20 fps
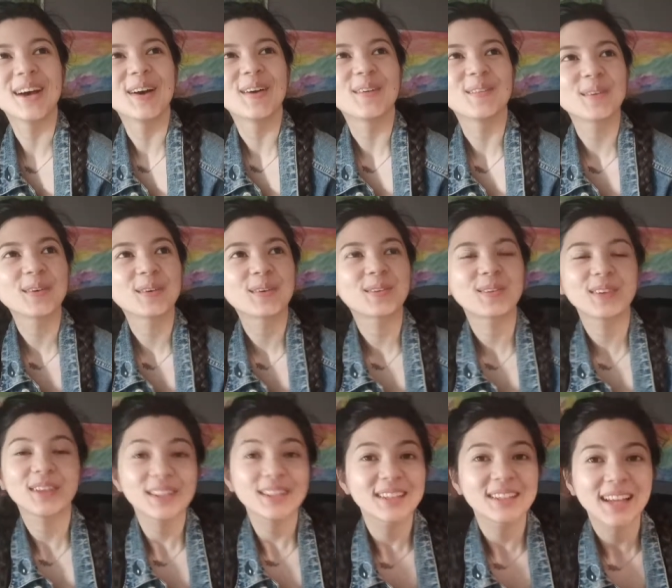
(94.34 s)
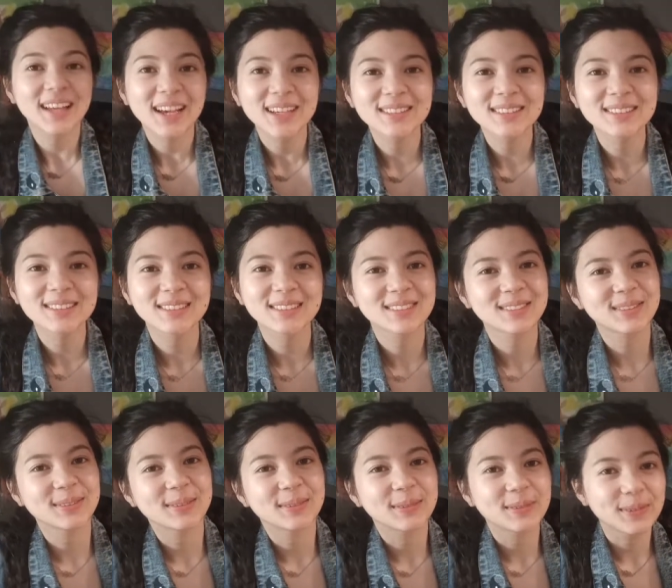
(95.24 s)
were really nice to
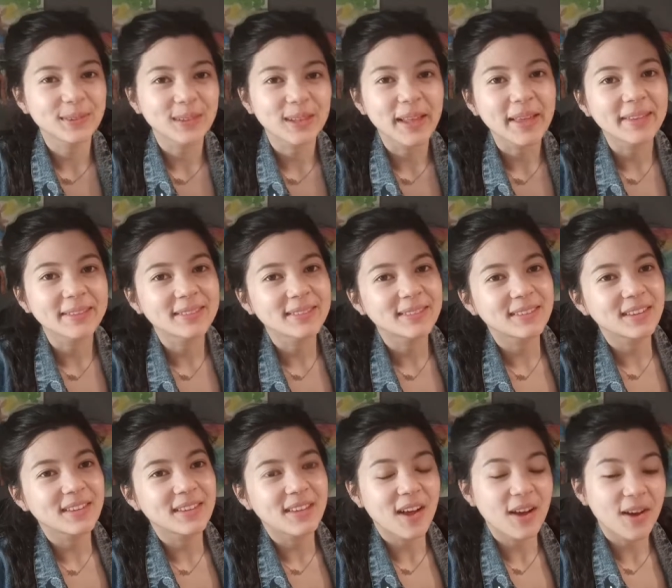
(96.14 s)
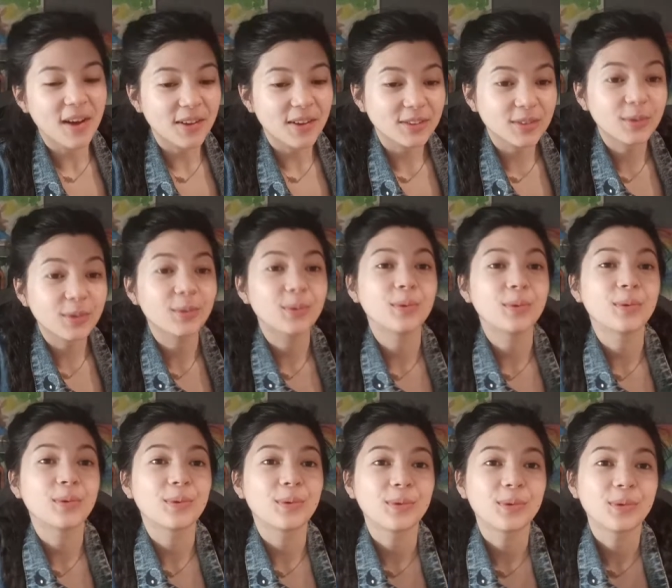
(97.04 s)
lend uh, to
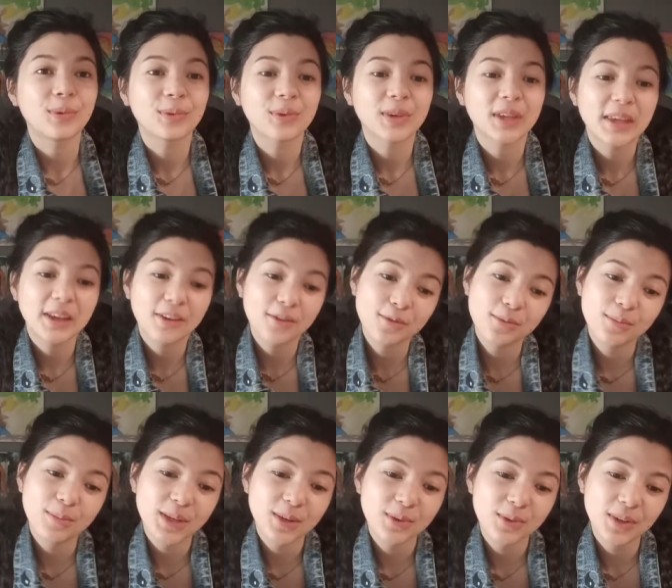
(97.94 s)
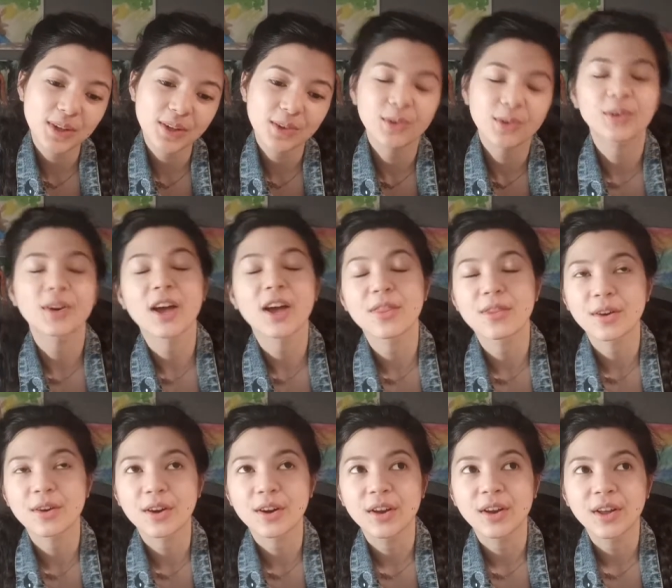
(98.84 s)
give me one or
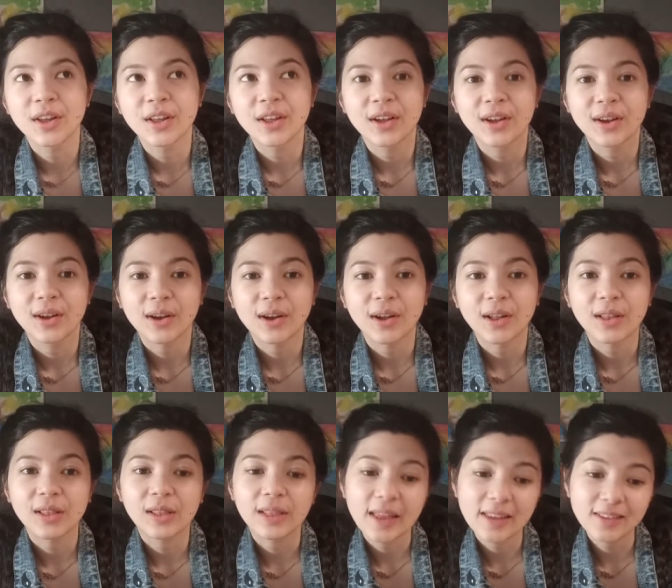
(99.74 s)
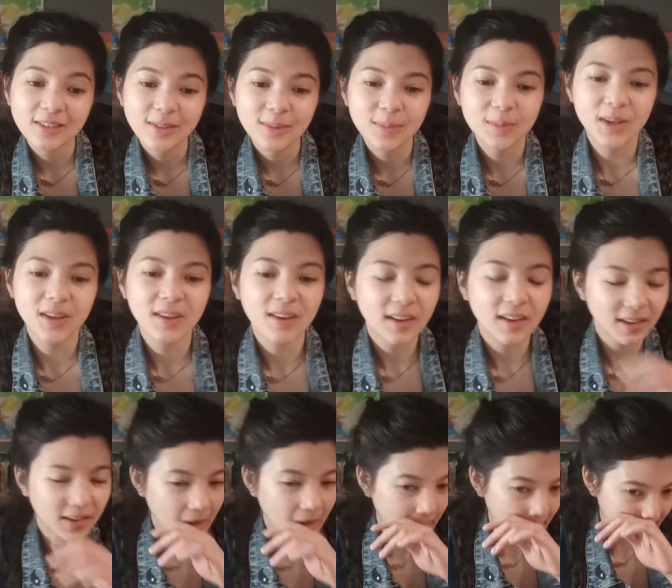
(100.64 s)
rather uh, me
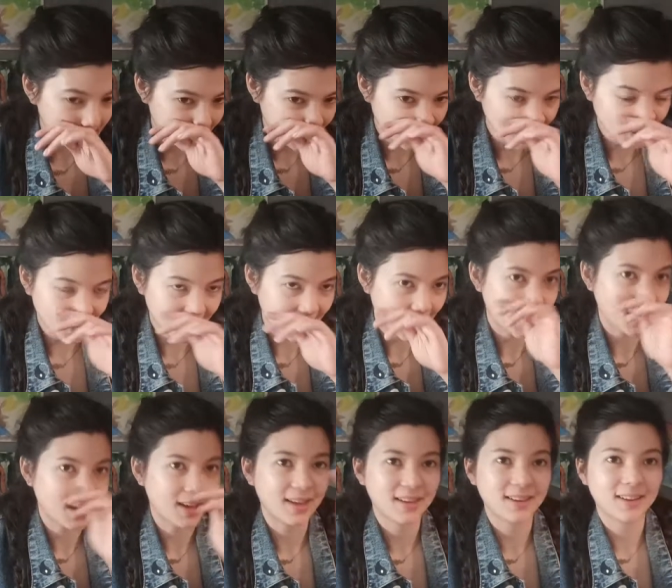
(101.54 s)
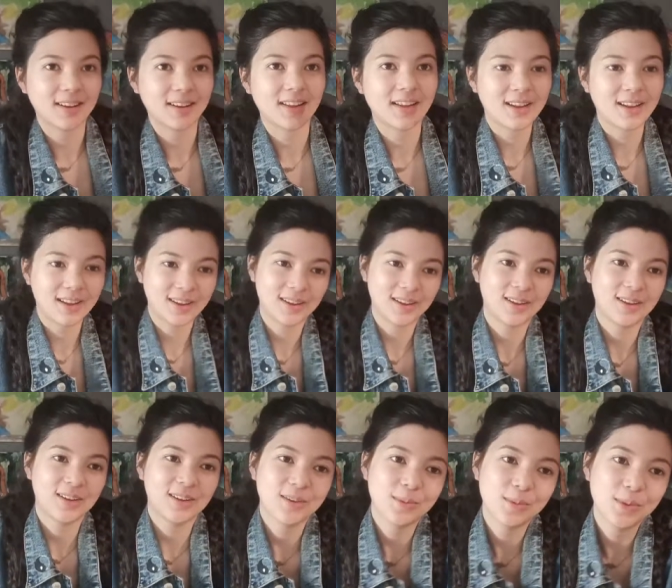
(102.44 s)
an iron and
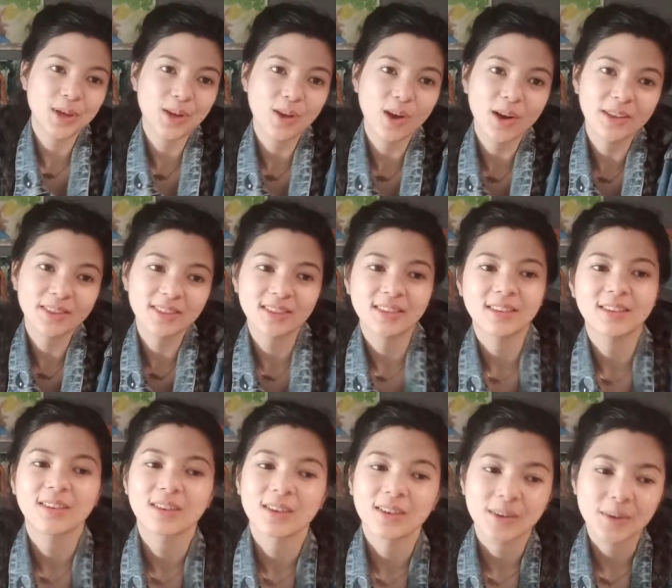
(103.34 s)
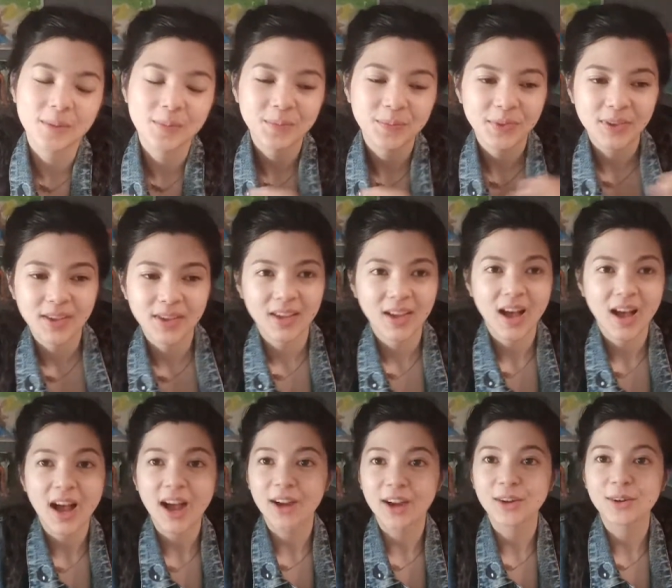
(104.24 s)
I we got the
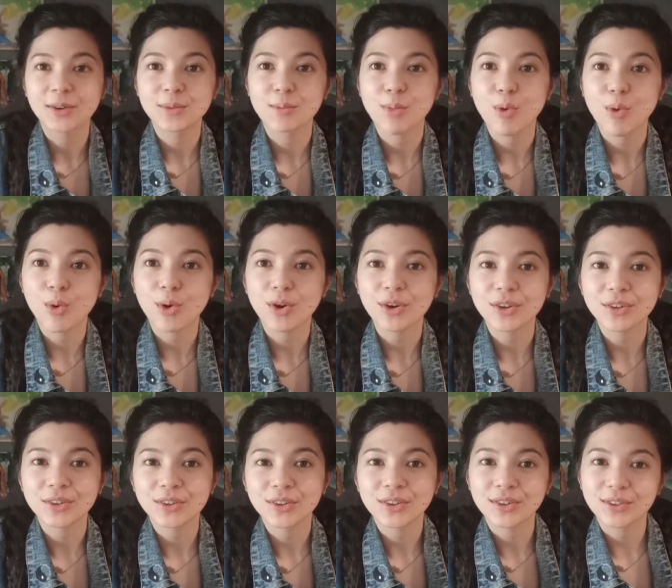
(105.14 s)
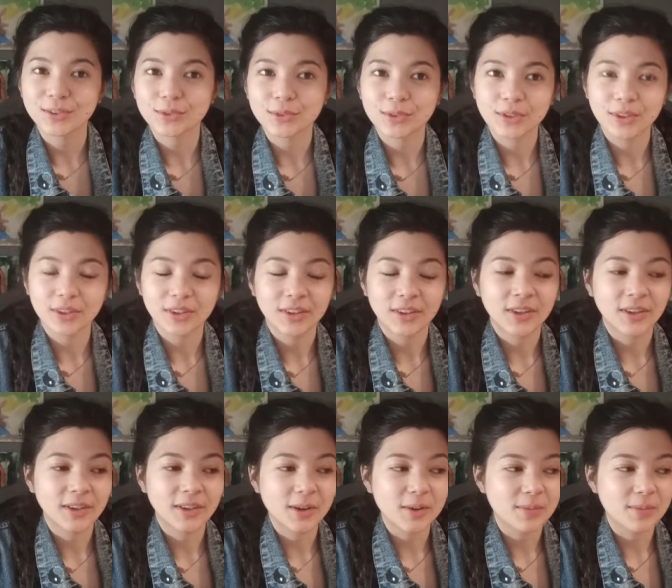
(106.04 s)
iron board
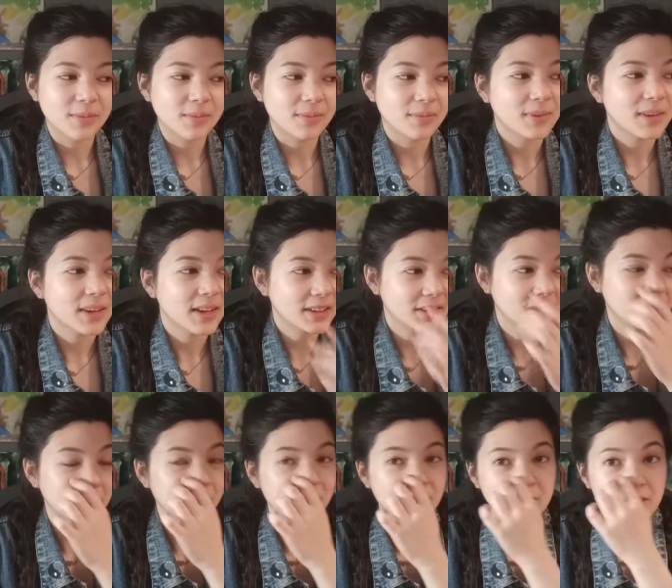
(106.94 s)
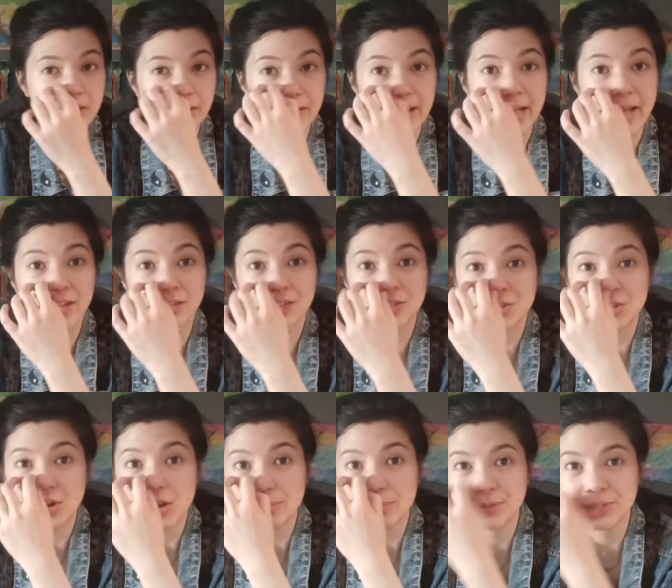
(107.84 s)
um, in the secondhand
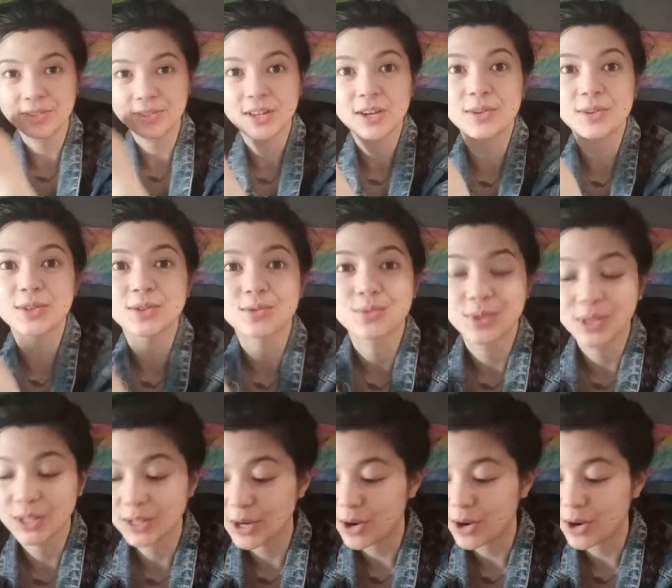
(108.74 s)
shop so that was really